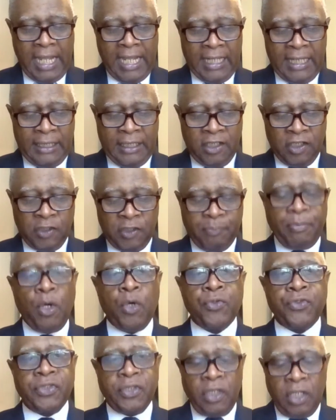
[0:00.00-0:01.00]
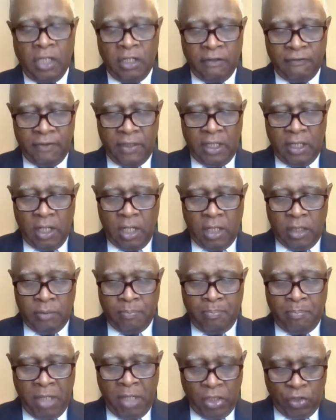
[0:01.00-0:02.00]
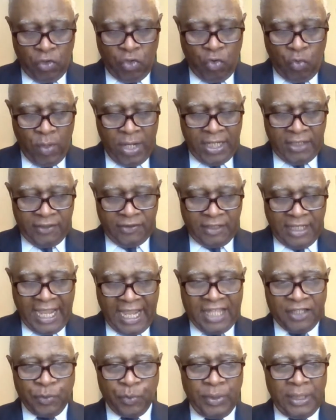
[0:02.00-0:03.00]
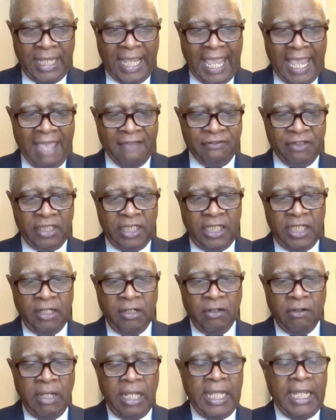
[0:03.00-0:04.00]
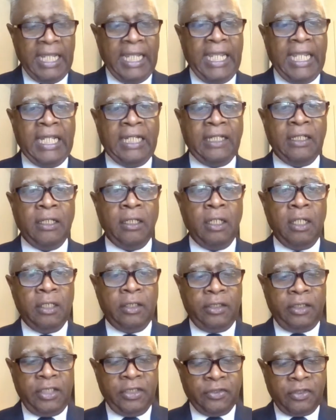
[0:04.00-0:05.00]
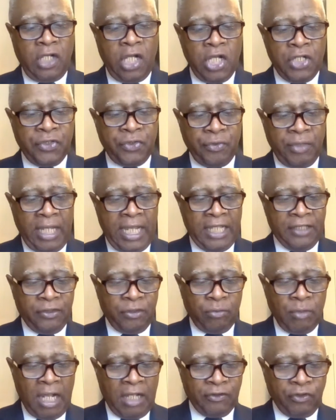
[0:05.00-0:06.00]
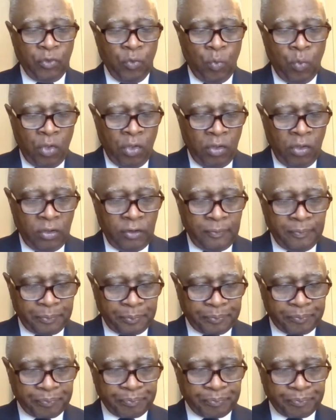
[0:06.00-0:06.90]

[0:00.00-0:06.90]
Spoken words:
and disposing of medical waste as we have it here in the country and throughout the world.